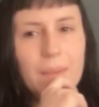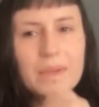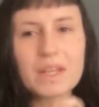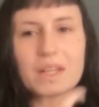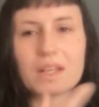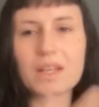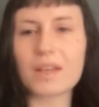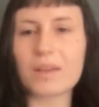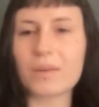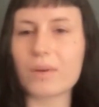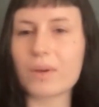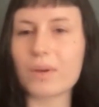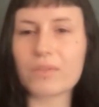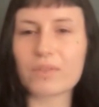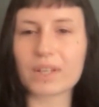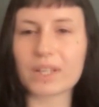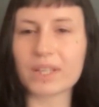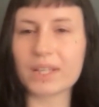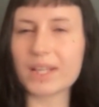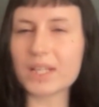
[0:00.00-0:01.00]
it would
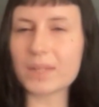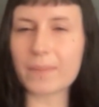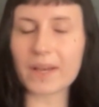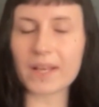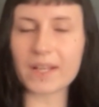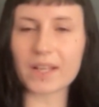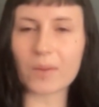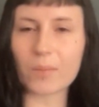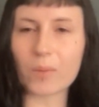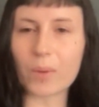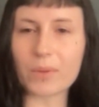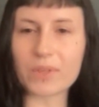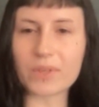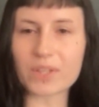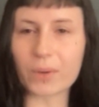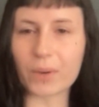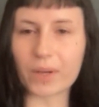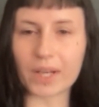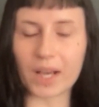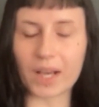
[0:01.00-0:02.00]
really depend on what was
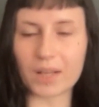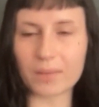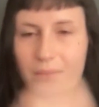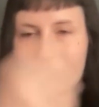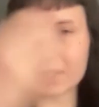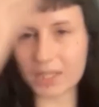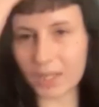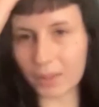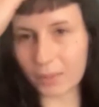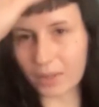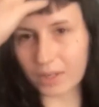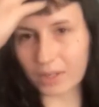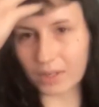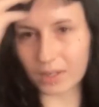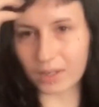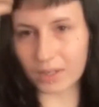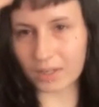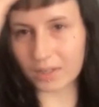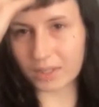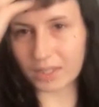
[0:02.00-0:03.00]
going on, but there
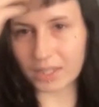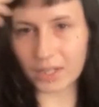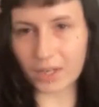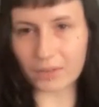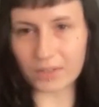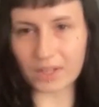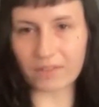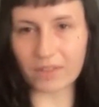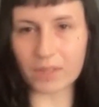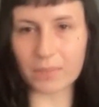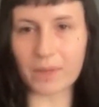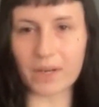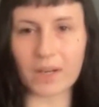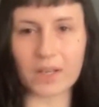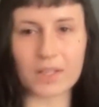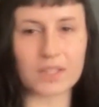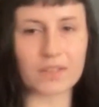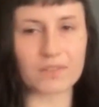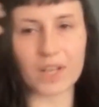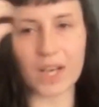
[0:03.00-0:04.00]
were, you know, definitely
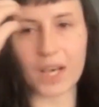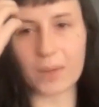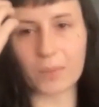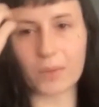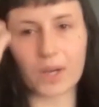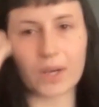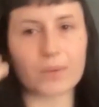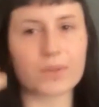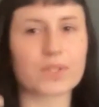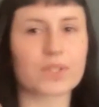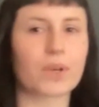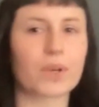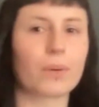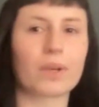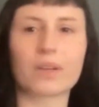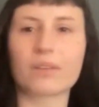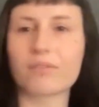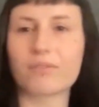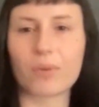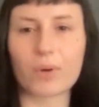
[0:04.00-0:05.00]
periods of time where I was
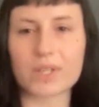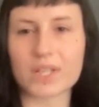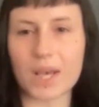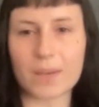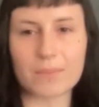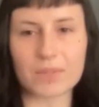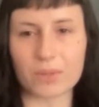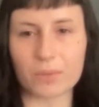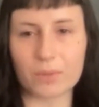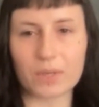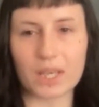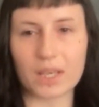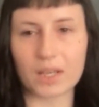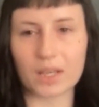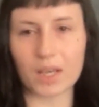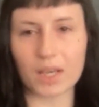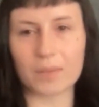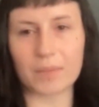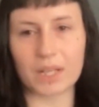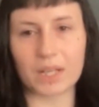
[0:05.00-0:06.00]
going 4 times a week.
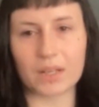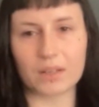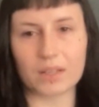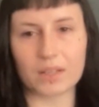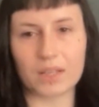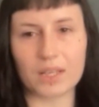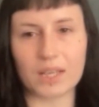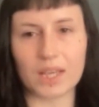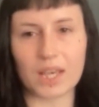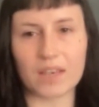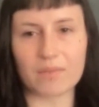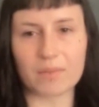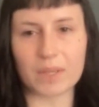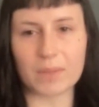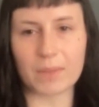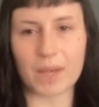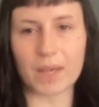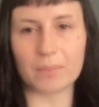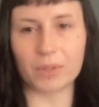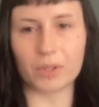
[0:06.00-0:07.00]
I mean, he gave me
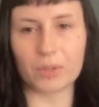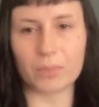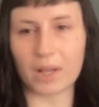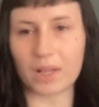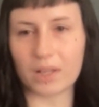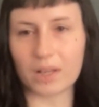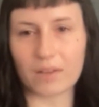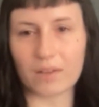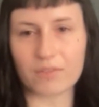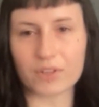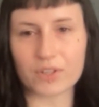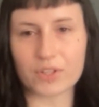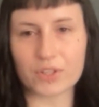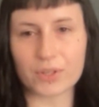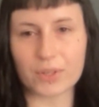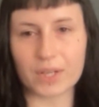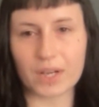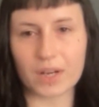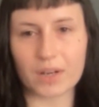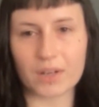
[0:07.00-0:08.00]
my blue belt after 2
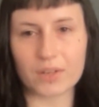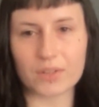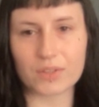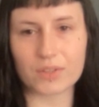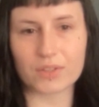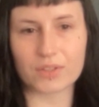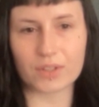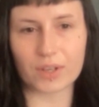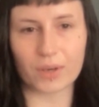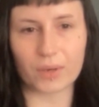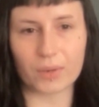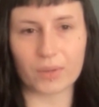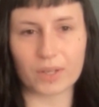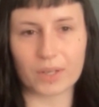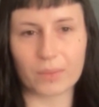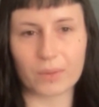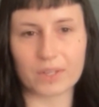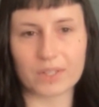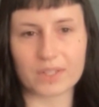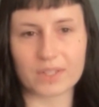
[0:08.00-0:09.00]
years. So
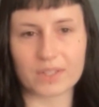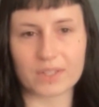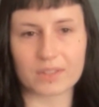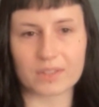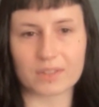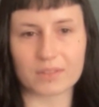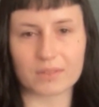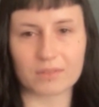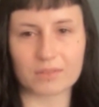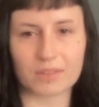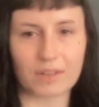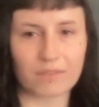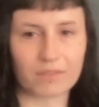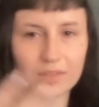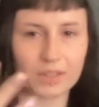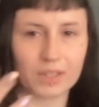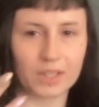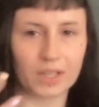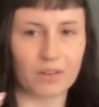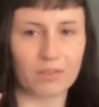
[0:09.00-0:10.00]
it was
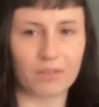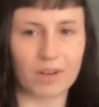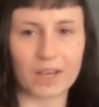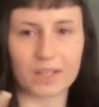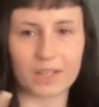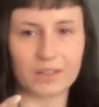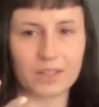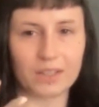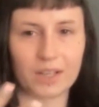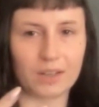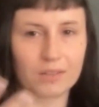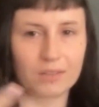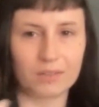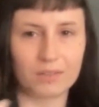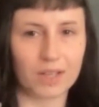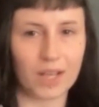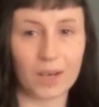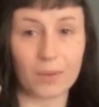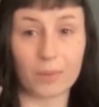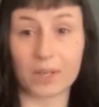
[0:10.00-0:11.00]
definitely I
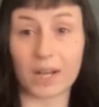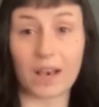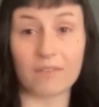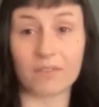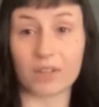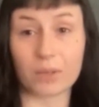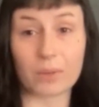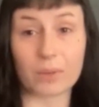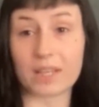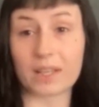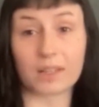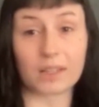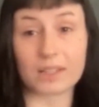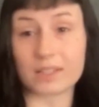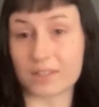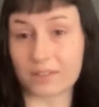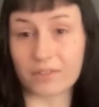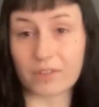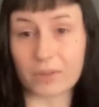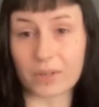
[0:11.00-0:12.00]
went every week, at
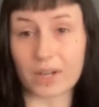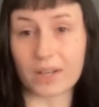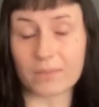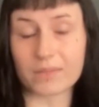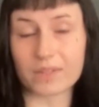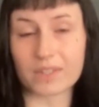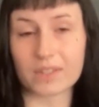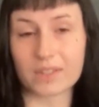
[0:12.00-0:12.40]
least a few times.